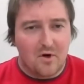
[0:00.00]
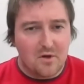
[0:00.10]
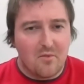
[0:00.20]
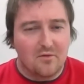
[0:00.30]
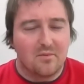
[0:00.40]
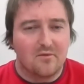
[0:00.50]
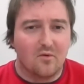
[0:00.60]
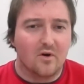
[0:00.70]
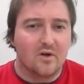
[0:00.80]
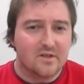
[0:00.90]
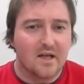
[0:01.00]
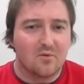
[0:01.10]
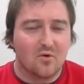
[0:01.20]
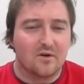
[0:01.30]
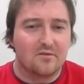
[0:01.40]
about a month before you said, I'm
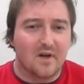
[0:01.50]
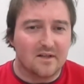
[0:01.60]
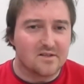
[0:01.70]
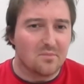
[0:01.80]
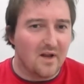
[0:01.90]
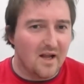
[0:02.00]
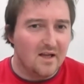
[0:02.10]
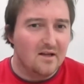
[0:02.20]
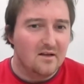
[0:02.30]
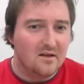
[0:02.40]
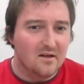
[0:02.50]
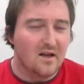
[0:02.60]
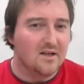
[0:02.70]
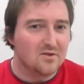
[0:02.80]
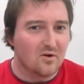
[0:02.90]
going to France to play. And
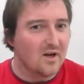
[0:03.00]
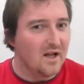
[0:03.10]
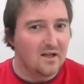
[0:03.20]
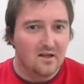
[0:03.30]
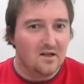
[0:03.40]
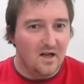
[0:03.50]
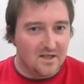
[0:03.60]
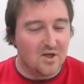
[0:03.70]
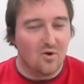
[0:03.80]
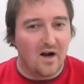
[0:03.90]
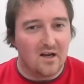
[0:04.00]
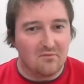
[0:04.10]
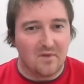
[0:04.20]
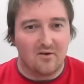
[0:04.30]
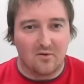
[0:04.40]
I sort of like, and you know, I
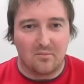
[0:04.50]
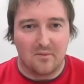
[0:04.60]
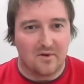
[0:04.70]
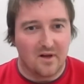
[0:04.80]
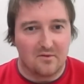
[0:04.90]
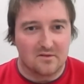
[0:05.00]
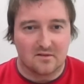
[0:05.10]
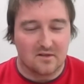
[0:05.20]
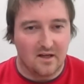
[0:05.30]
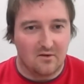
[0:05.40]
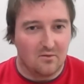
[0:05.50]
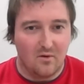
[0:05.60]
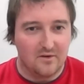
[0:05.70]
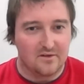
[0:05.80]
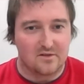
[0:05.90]
love my rugby, but I was just like,
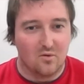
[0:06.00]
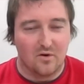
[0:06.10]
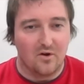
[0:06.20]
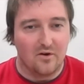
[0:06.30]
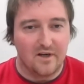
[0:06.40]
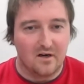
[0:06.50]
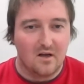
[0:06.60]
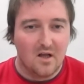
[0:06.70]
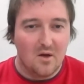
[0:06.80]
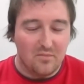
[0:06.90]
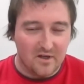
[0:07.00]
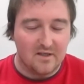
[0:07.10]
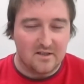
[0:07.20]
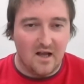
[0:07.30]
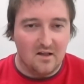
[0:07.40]
what is going on here? But I
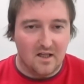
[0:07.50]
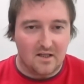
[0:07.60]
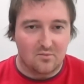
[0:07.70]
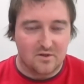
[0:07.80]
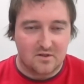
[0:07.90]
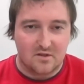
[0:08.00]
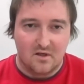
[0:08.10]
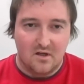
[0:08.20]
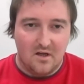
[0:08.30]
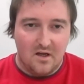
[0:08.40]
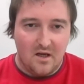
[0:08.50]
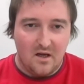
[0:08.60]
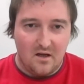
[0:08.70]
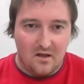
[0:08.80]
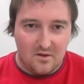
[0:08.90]
could tell, like, there was
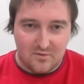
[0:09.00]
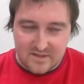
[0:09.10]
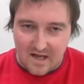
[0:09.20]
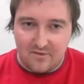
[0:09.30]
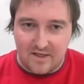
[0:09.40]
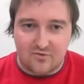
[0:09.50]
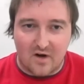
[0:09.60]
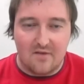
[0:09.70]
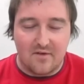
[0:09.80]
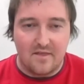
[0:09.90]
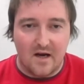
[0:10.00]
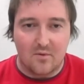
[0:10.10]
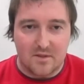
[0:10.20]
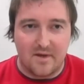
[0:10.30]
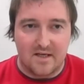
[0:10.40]
definitely a drive in there,
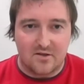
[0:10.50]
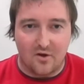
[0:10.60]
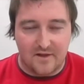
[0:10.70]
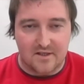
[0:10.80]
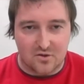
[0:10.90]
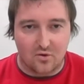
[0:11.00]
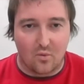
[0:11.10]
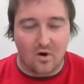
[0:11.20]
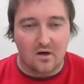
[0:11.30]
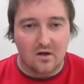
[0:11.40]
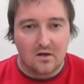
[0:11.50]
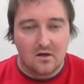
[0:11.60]
which made you thought this is going to work.